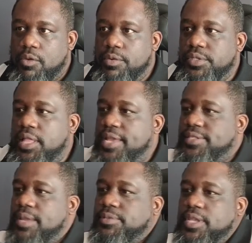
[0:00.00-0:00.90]
When was the
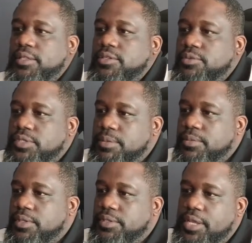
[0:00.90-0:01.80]
last time Seclist was
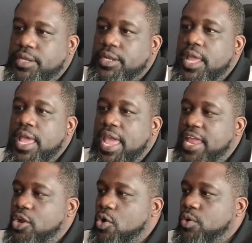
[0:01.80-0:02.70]
updated?
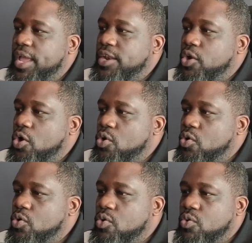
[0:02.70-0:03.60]
And
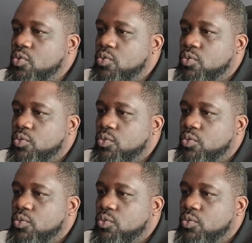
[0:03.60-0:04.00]
no,